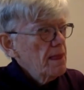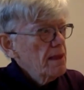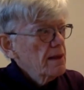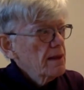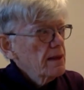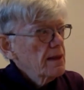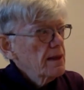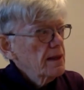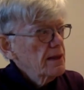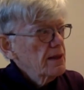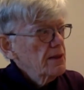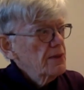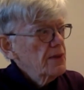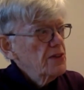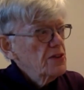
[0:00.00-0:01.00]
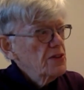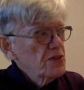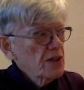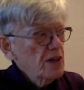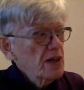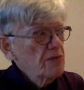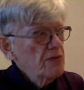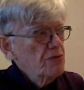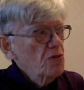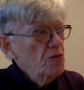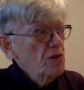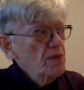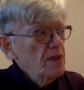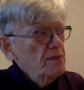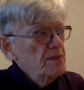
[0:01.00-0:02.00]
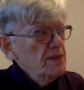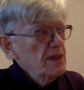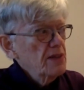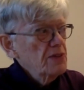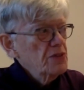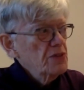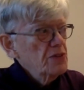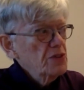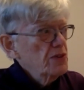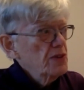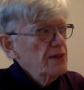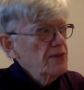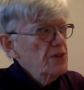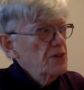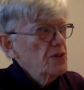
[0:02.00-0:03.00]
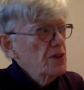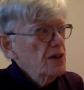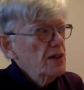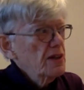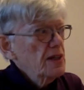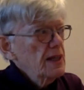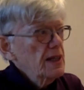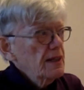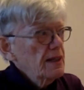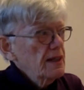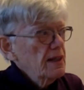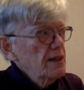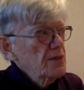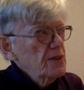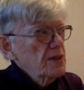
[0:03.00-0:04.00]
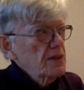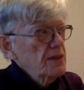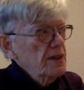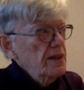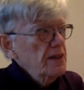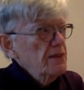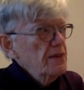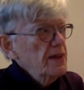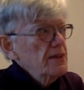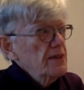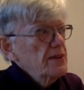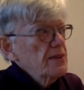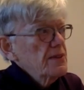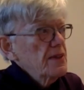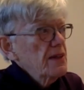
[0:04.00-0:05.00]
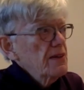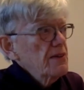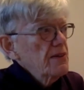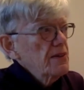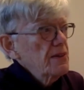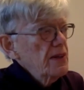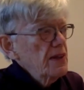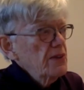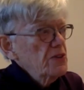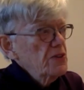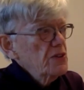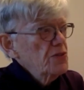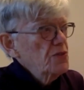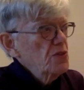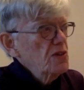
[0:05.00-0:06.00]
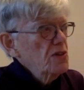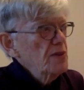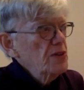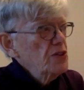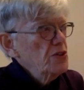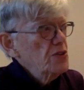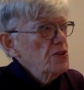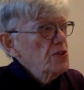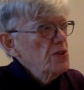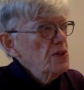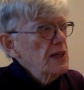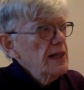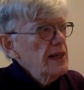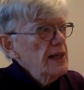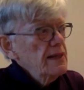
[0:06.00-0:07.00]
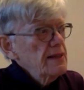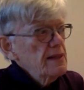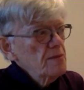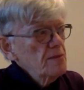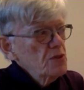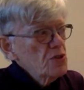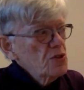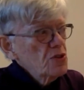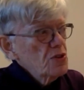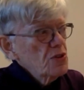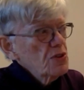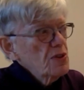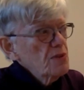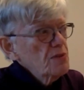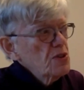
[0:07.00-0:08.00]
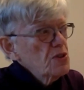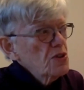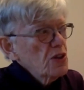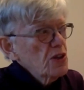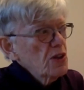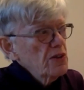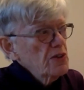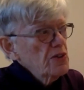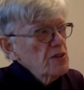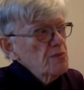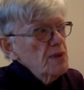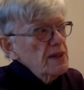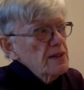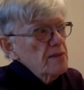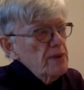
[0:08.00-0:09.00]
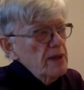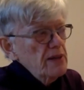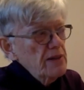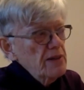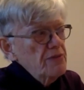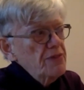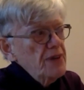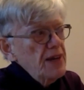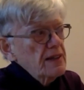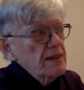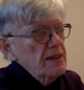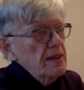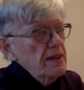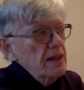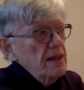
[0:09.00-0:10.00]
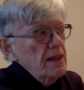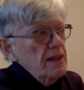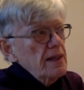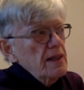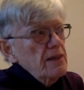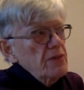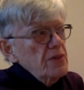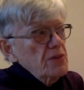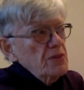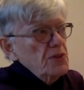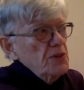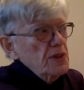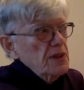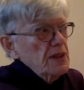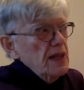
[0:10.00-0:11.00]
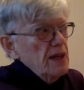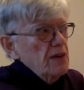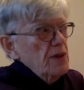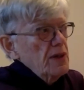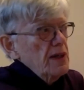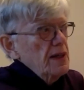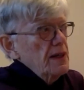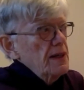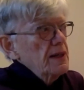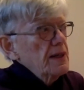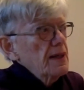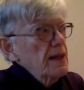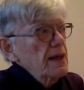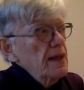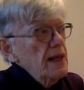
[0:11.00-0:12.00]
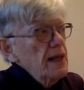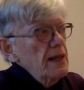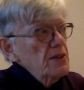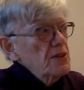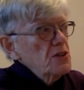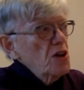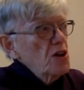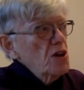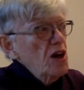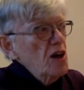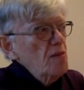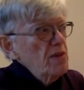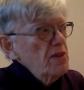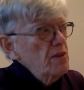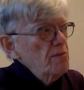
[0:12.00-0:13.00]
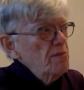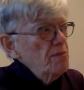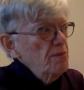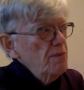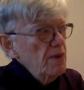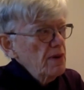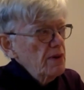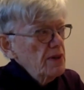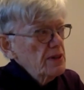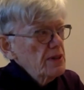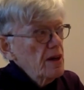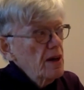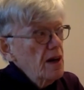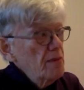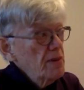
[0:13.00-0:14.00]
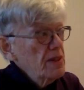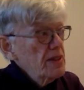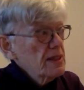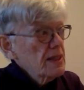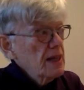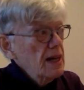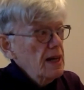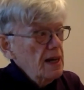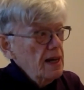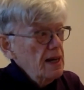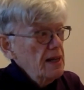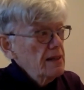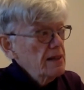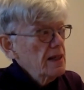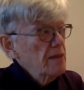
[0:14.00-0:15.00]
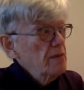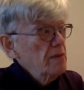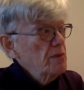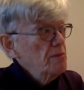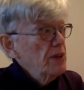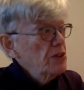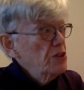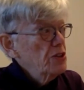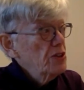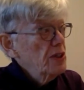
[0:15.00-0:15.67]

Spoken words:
Okay. They just kind of form themselves. You don't have to draw clouds on there. They'll just form as you do some circular. It just makes a better effect if you do it that way. Okay. The top of the sky, the top of the picture,